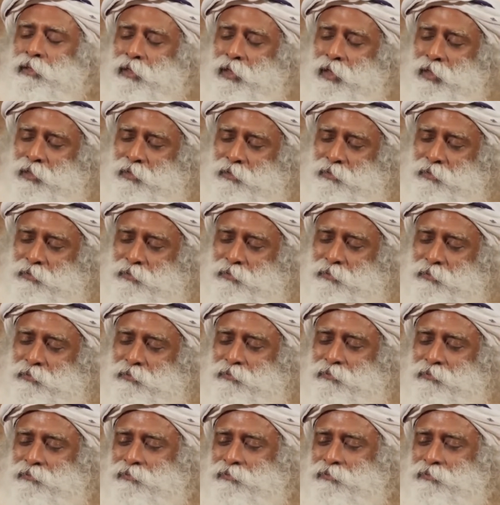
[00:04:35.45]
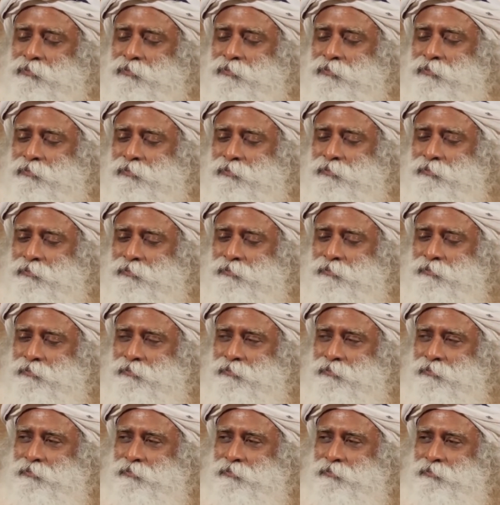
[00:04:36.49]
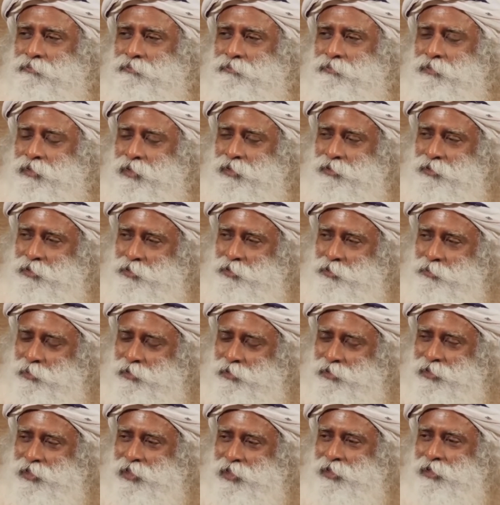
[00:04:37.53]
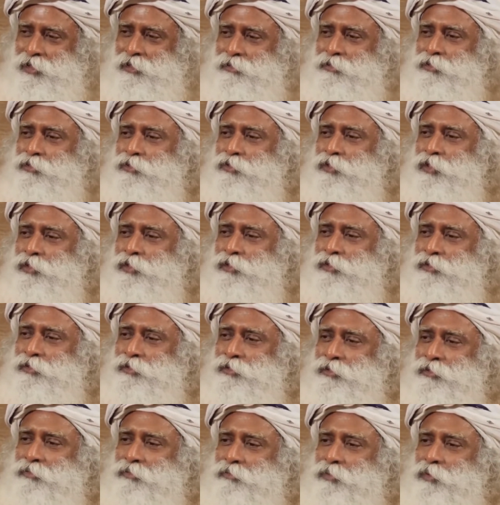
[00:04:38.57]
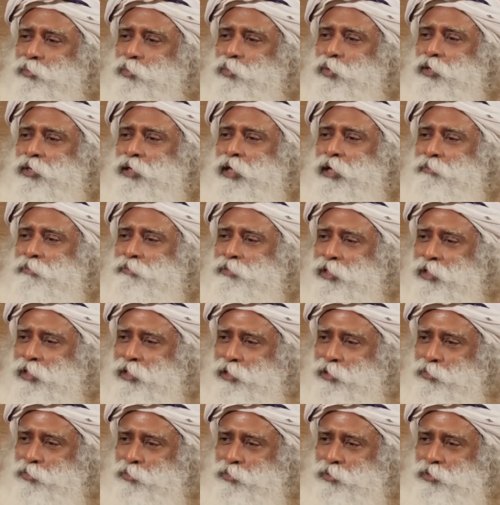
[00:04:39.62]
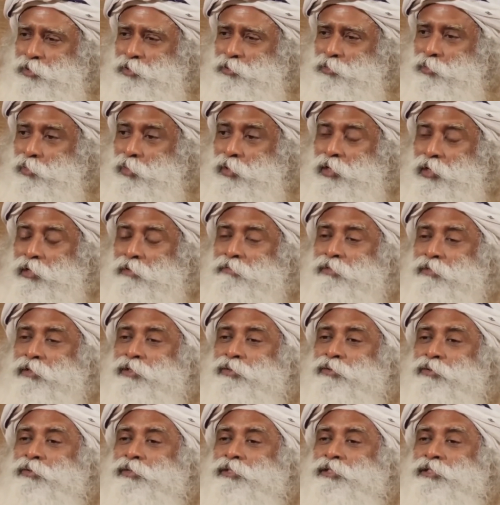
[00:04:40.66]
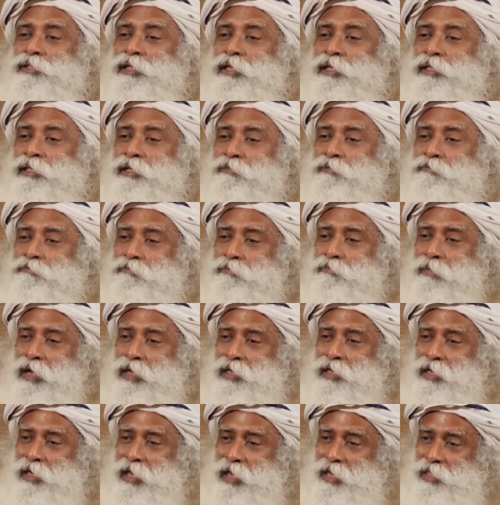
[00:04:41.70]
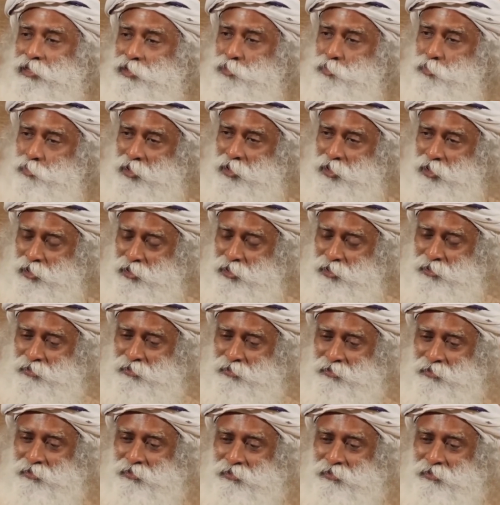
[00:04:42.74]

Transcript: I know others will say other things, but what I'm telling you is, whatever your state of mind has been